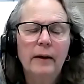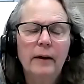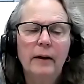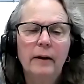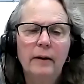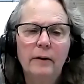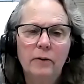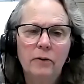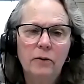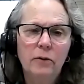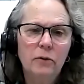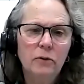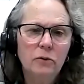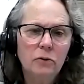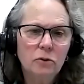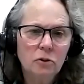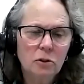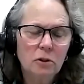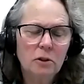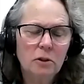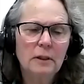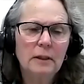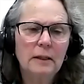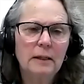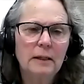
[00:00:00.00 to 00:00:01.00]
And
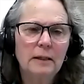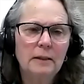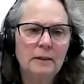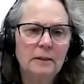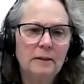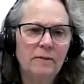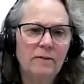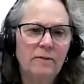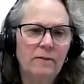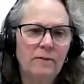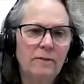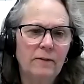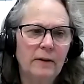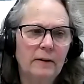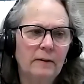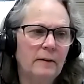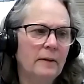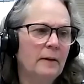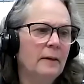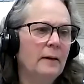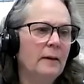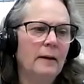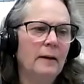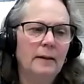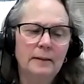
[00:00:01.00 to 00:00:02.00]
usually it's a, fit,
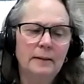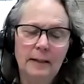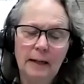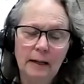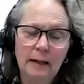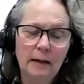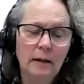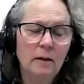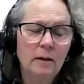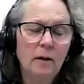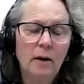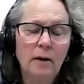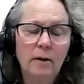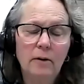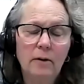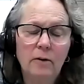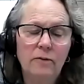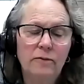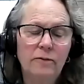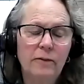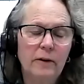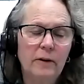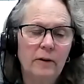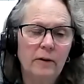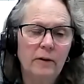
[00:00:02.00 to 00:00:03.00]
a data logger
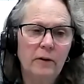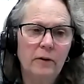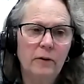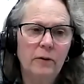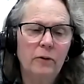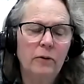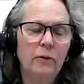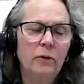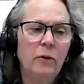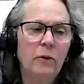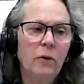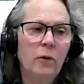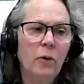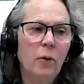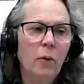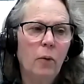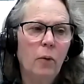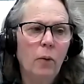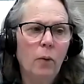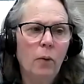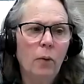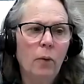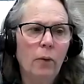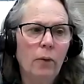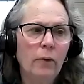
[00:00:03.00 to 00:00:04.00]
failure
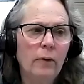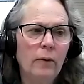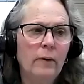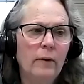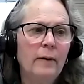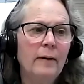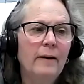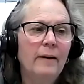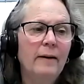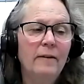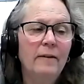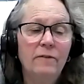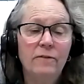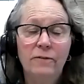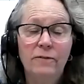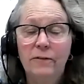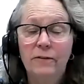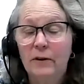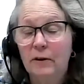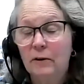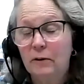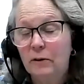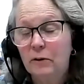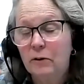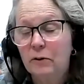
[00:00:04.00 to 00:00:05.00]
or a
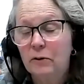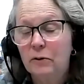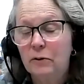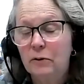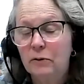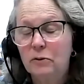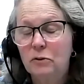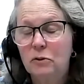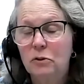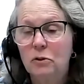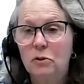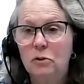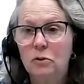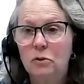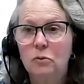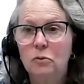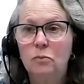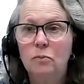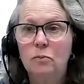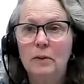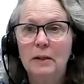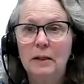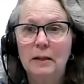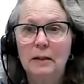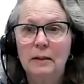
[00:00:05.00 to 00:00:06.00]
failure to
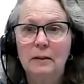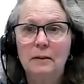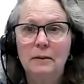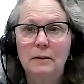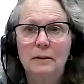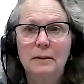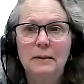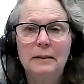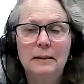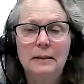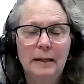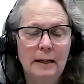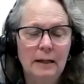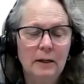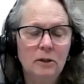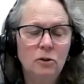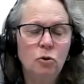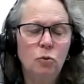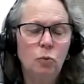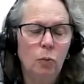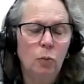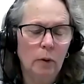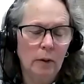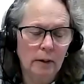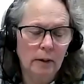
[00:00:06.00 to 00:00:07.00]
meet
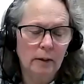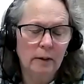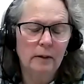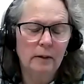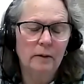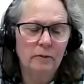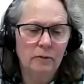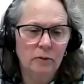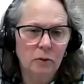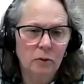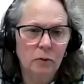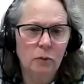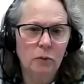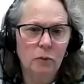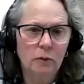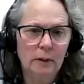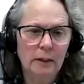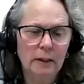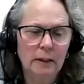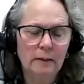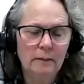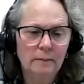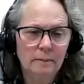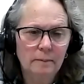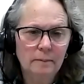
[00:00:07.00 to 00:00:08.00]
stage one of
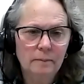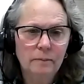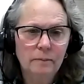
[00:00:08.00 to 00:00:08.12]
cooling.